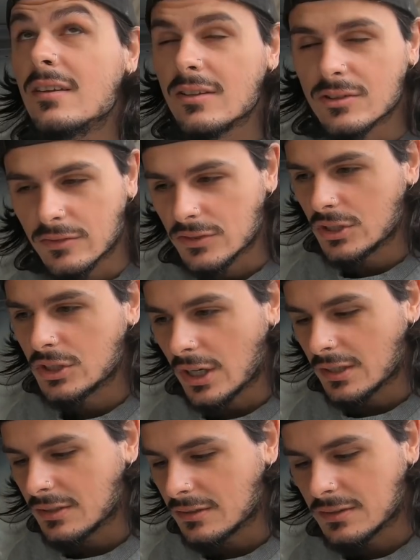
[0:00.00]
So I've just
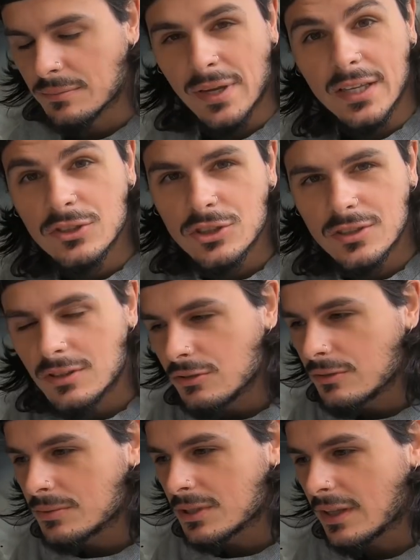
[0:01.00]
chucked on some engine
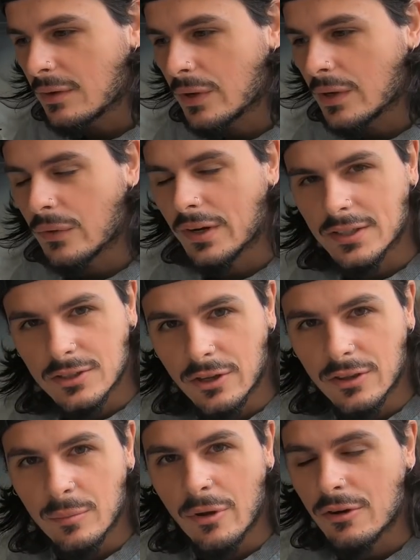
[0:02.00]
lube, so that way when I
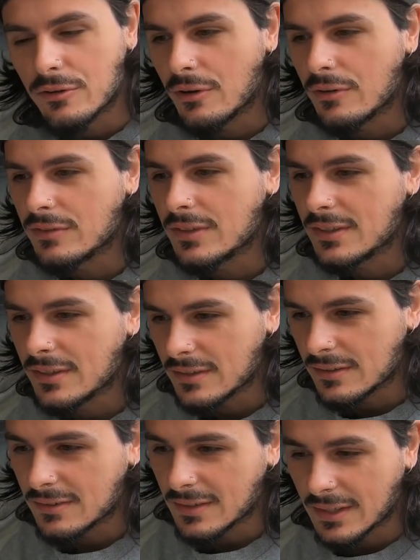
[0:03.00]
turn the motor over,
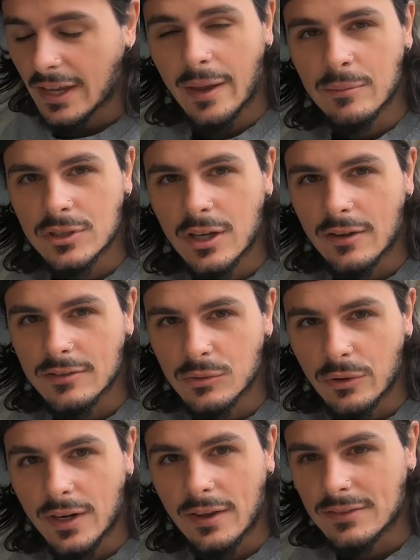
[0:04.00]
the camshafts
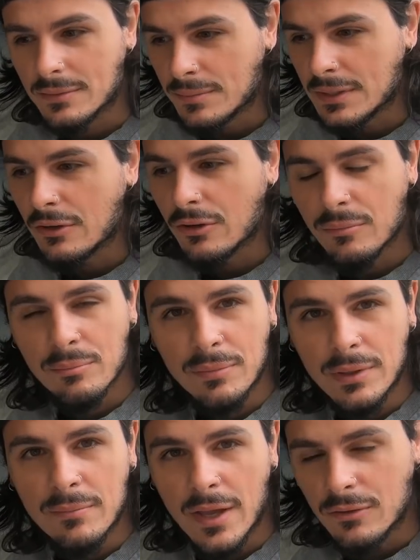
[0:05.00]
won't have to, you know,
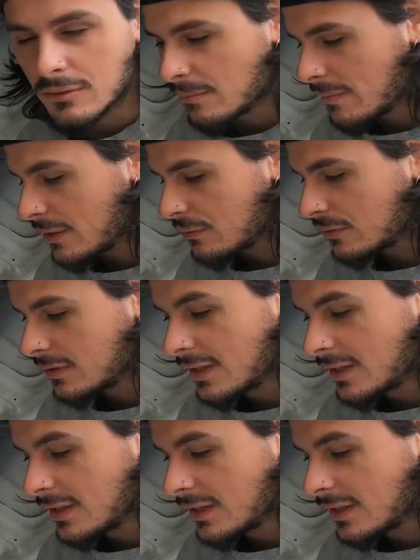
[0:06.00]
be metal on metal.